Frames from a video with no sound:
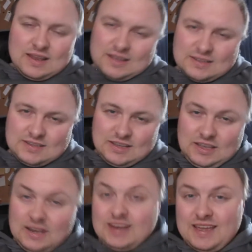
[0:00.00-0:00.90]
Like I say,
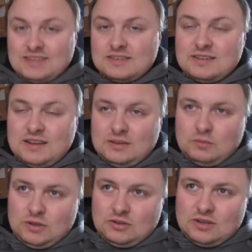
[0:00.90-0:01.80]
you need exercise,
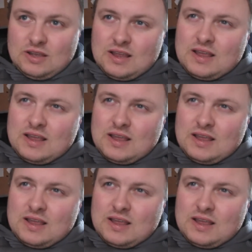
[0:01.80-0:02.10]
which